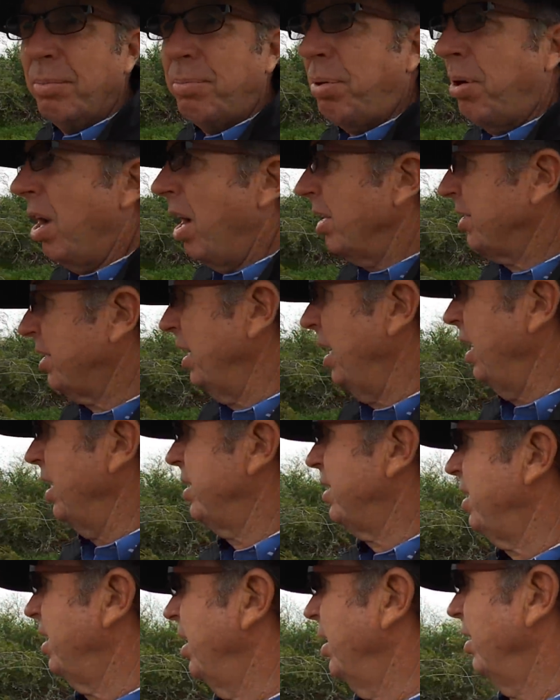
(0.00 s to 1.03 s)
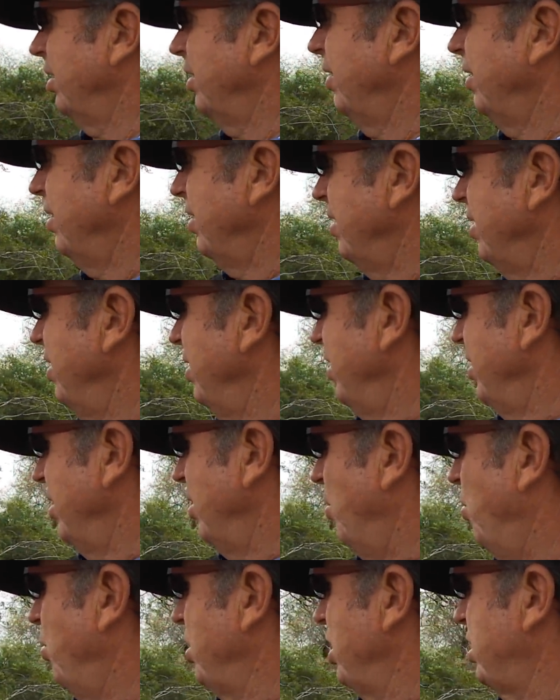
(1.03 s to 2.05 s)
processed.
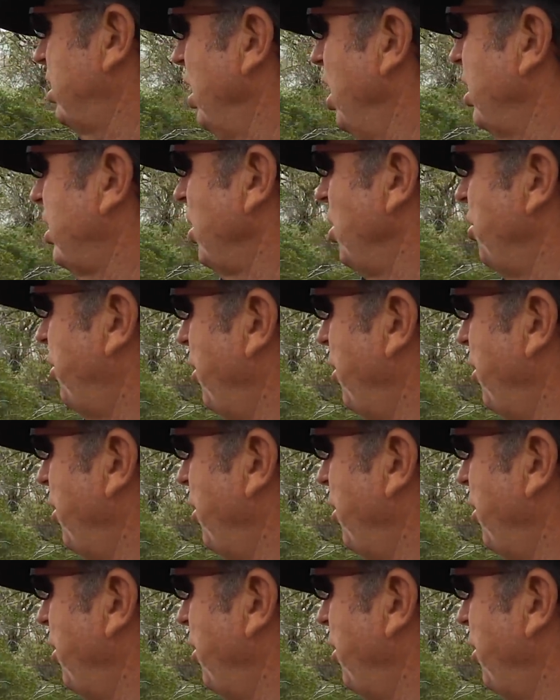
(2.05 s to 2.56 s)
We're just looking